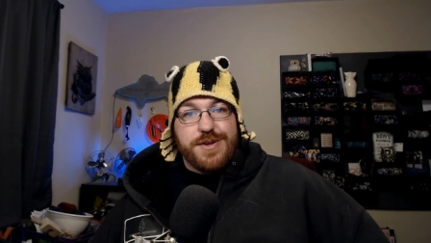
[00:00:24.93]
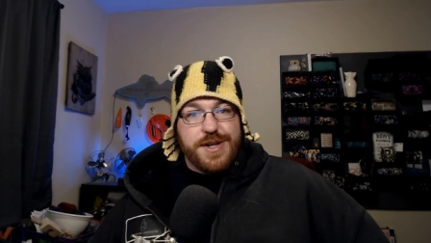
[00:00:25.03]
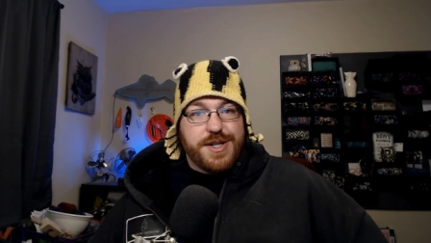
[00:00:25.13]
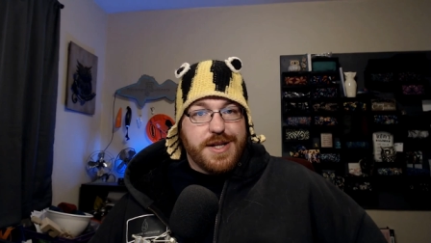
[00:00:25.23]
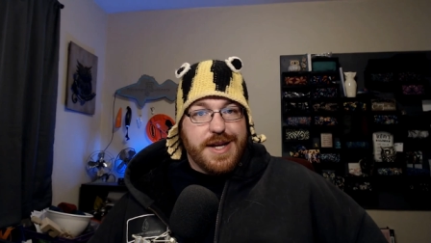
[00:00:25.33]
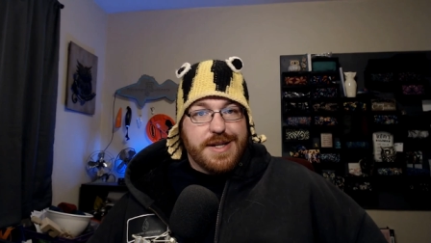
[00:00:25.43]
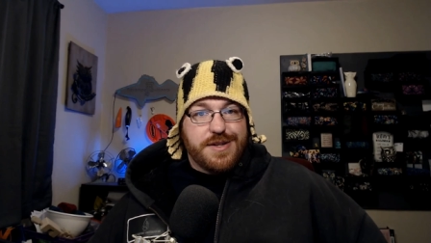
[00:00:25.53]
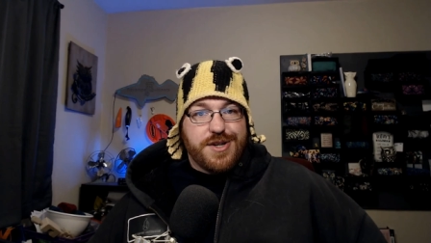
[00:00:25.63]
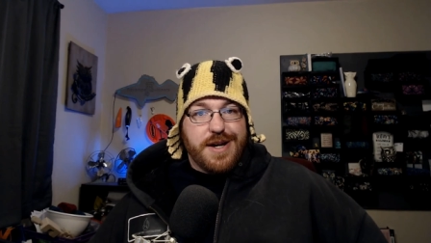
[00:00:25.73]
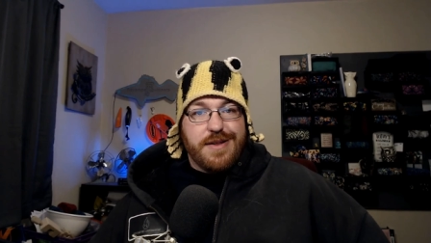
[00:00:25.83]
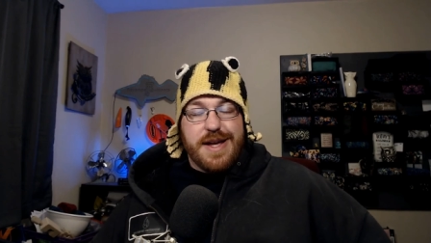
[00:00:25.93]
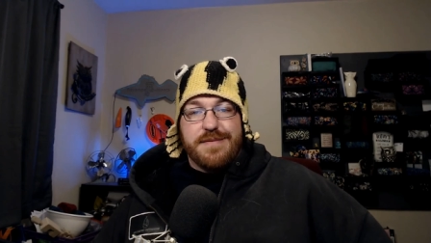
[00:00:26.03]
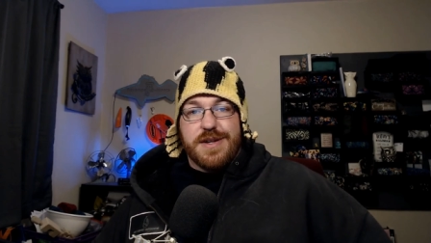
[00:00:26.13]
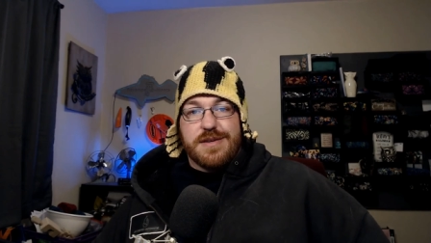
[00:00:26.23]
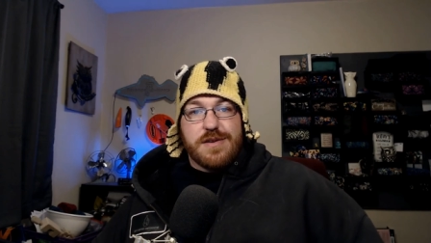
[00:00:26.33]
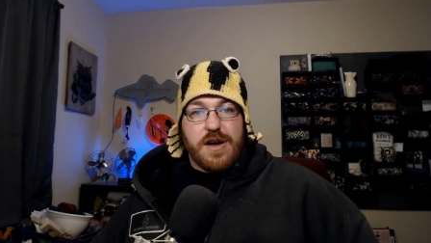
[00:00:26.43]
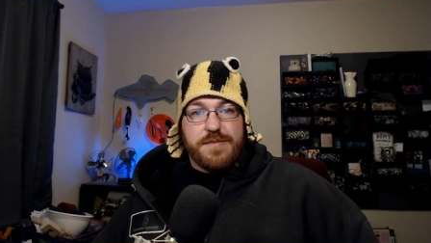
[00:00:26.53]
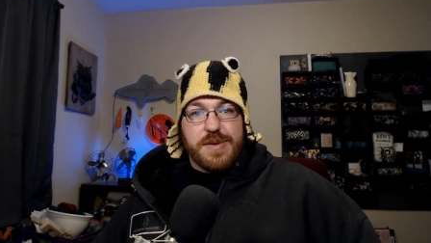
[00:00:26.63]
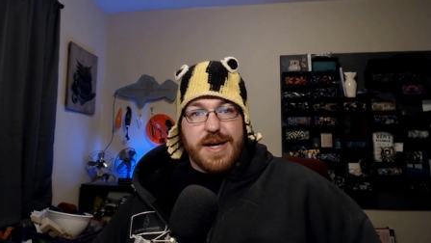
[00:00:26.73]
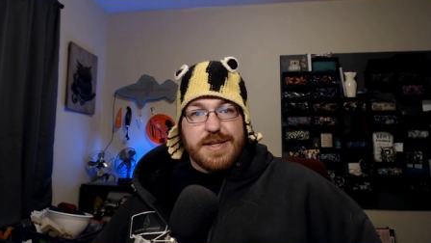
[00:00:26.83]
Traditionally on this channel, I have done
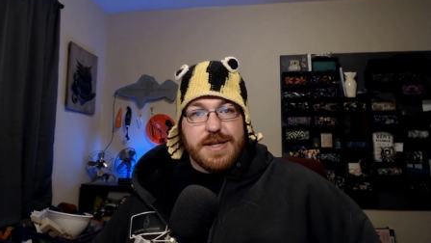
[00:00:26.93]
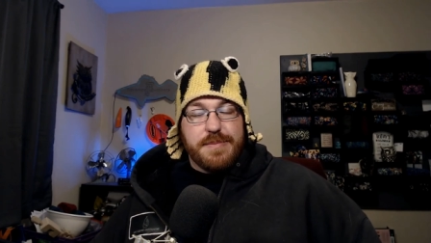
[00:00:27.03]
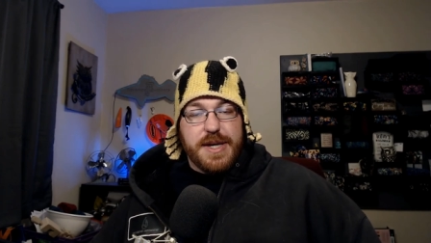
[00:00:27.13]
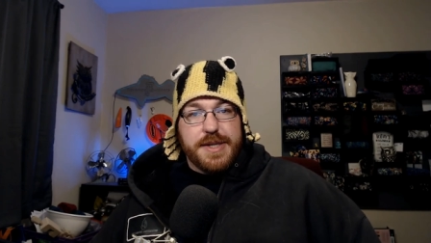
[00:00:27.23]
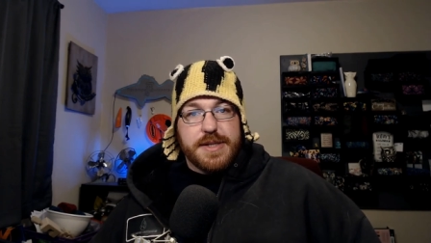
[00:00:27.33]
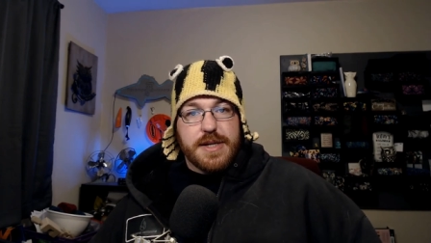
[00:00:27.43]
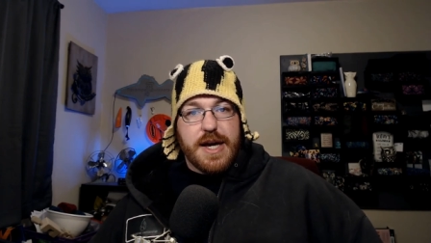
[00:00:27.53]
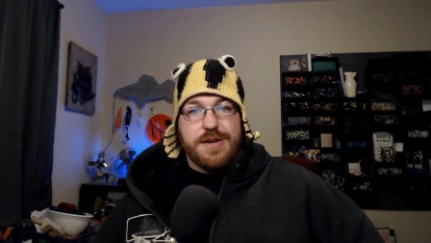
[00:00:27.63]
soft plastic baits.